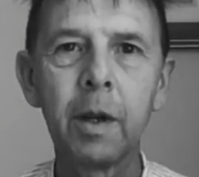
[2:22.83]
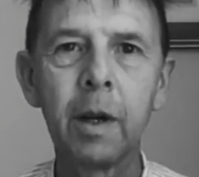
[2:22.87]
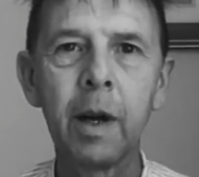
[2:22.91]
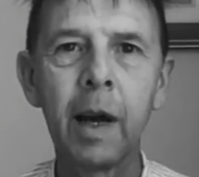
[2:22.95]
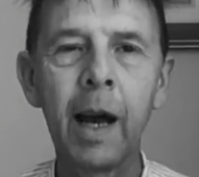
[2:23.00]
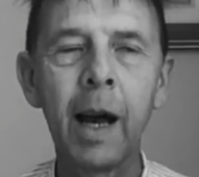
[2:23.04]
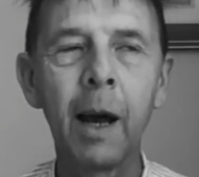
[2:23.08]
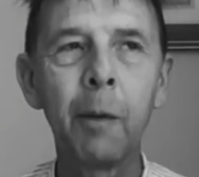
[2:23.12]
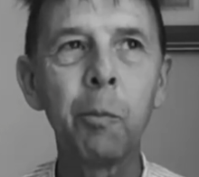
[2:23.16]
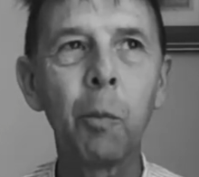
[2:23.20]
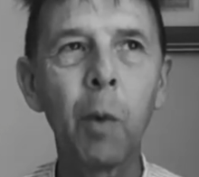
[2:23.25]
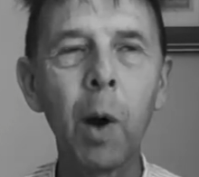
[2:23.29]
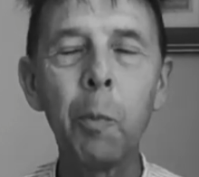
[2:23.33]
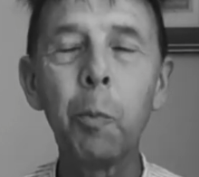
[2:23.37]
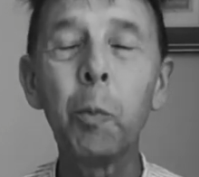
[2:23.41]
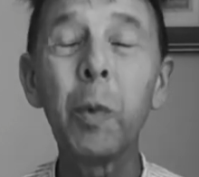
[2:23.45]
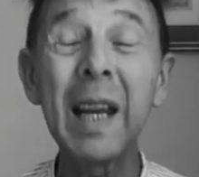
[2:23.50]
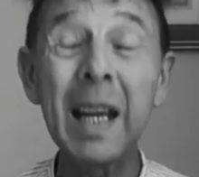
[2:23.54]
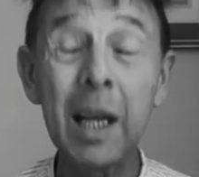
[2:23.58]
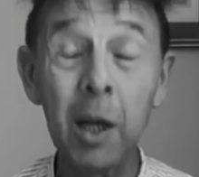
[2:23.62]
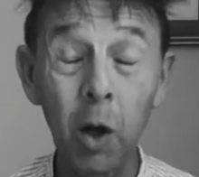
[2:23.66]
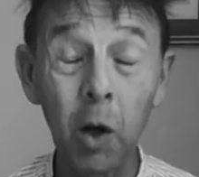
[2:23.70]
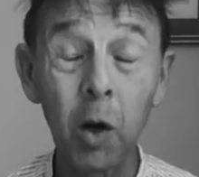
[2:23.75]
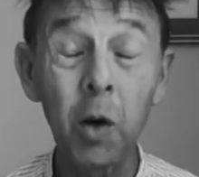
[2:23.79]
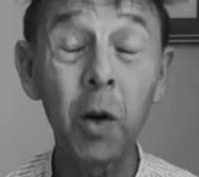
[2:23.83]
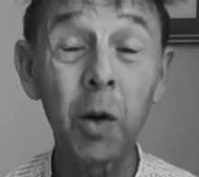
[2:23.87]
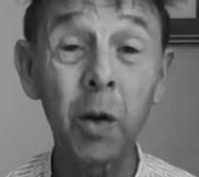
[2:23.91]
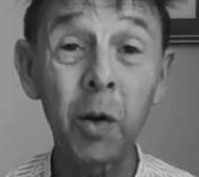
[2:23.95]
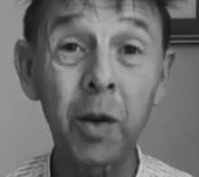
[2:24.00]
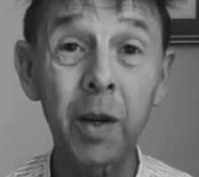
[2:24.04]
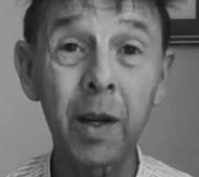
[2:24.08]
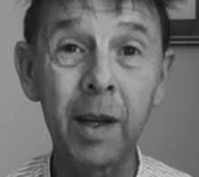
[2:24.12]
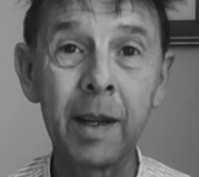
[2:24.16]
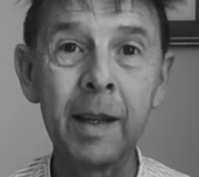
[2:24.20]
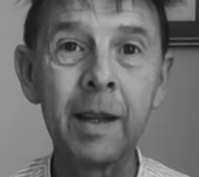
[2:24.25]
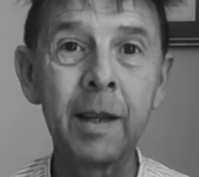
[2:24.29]
And when we
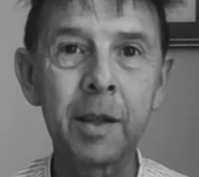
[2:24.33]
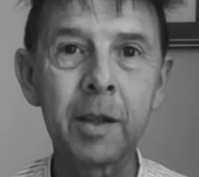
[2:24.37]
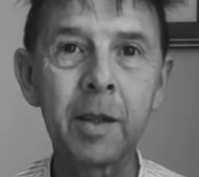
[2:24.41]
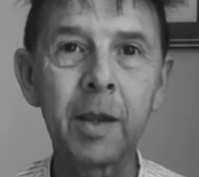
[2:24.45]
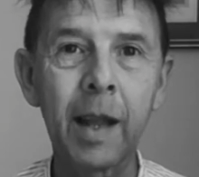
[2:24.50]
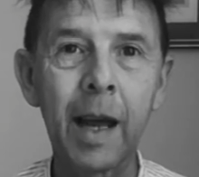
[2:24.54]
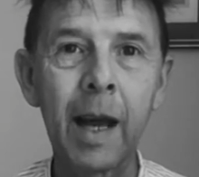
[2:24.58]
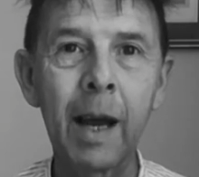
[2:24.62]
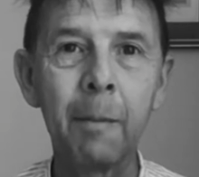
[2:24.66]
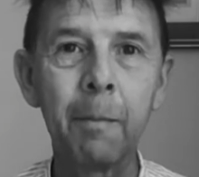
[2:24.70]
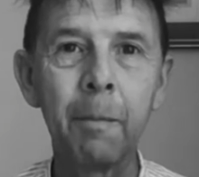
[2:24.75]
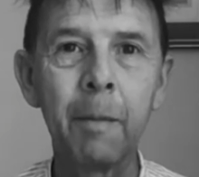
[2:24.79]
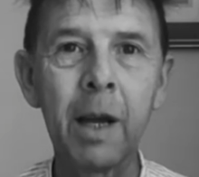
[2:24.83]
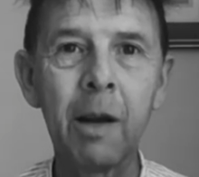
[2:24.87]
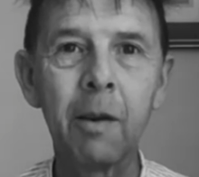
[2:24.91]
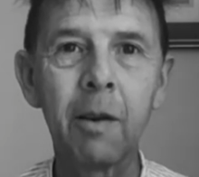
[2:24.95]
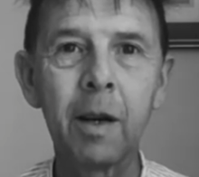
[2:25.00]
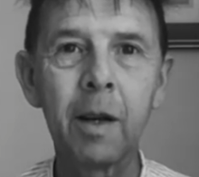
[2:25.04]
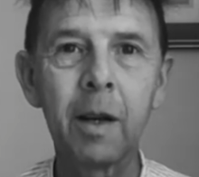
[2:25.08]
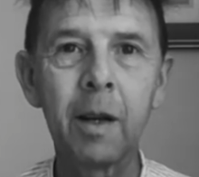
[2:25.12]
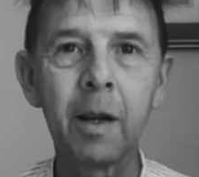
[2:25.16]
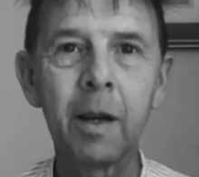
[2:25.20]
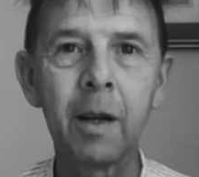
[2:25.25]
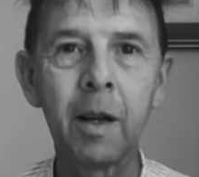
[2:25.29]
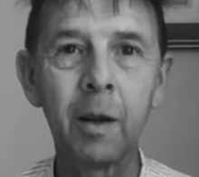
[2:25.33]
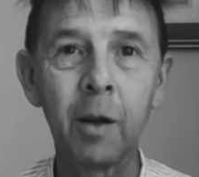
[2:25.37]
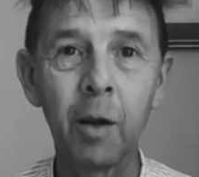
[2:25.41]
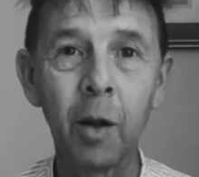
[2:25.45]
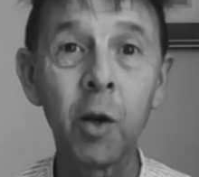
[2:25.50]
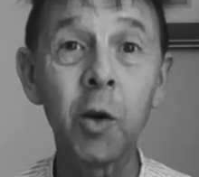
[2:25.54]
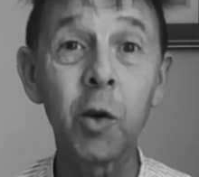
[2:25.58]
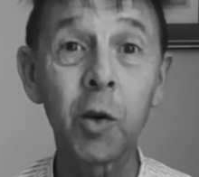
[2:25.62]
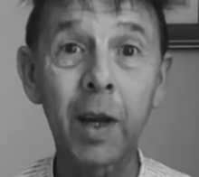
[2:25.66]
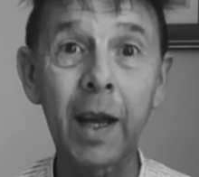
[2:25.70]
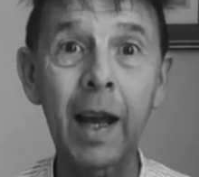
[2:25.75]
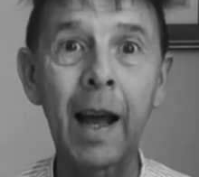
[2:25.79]
look into that mirror,
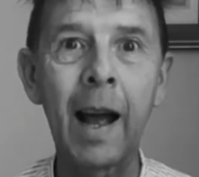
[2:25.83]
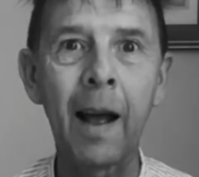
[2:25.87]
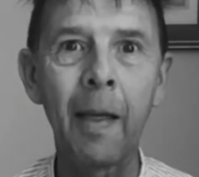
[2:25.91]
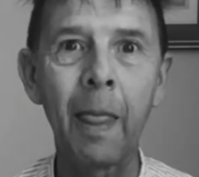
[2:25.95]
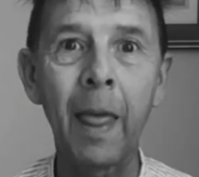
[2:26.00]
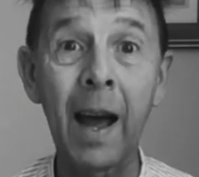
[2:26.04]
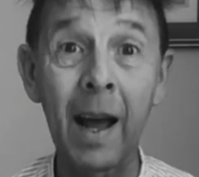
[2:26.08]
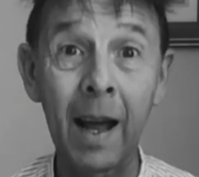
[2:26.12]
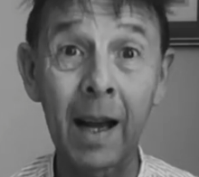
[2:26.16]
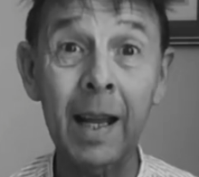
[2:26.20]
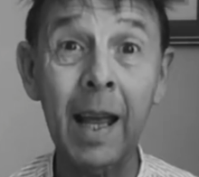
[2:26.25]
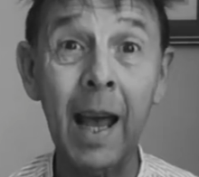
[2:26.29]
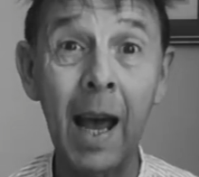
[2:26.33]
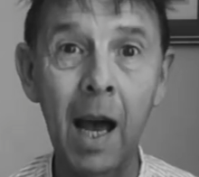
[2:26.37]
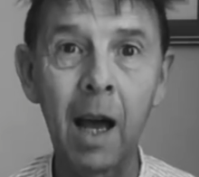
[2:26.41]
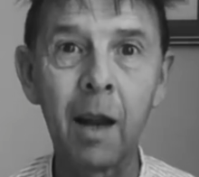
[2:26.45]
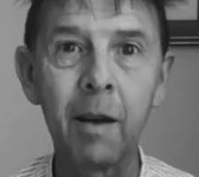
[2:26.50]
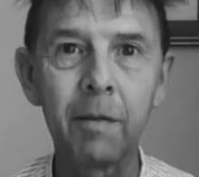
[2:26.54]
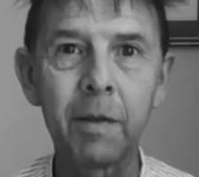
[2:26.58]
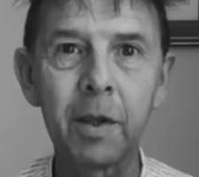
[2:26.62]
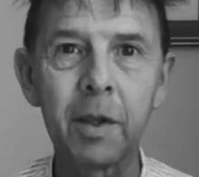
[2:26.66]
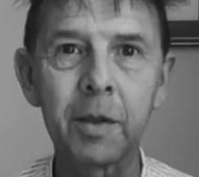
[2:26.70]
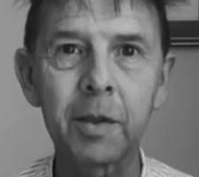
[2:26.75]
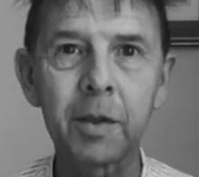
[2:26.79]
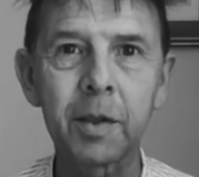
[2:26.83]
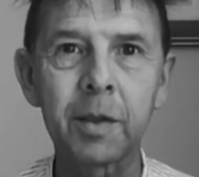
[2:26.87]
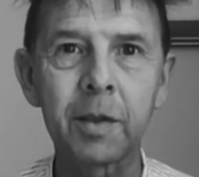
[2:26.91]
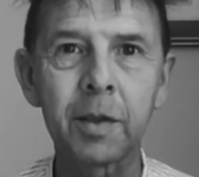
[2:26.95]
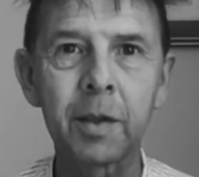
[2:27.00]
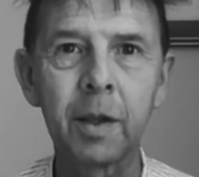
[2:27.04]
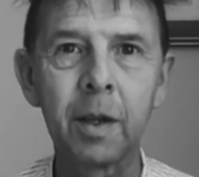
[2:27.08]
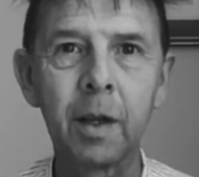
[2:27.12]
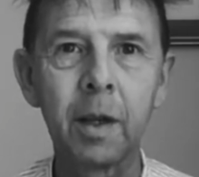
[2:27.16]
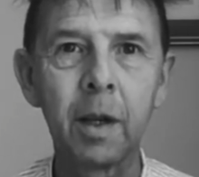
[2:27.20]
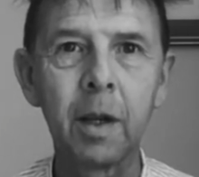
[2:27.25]
look at that canvas,